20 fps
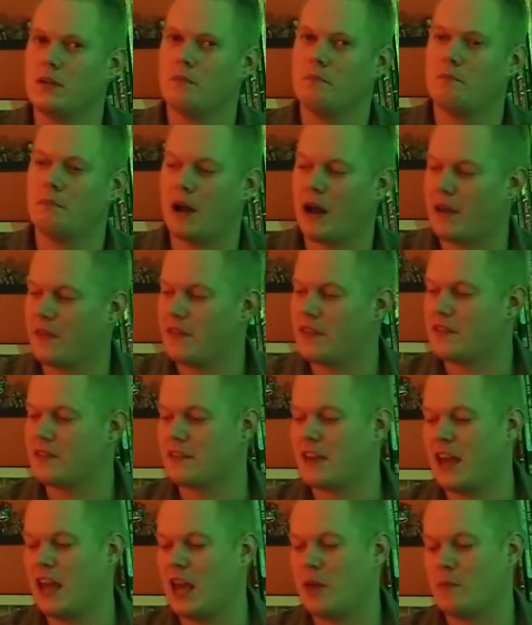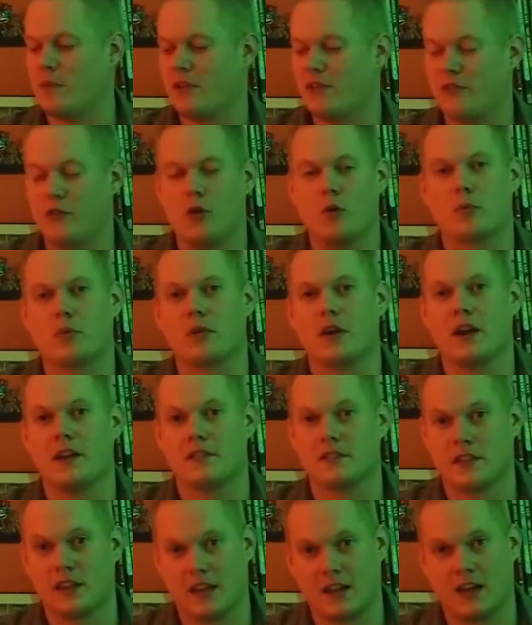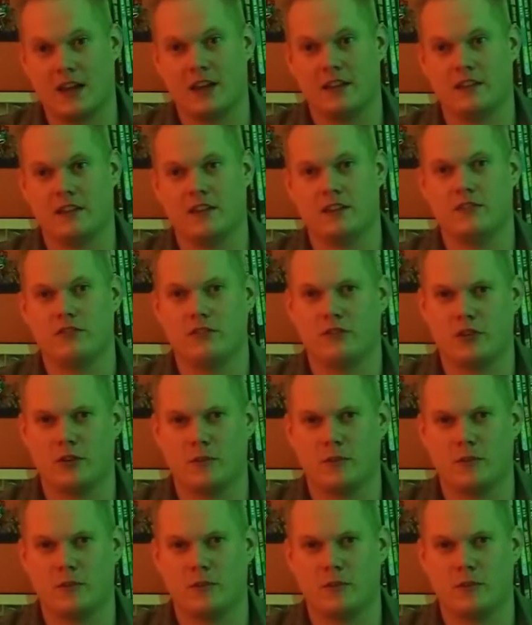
buy this game at full price like I did for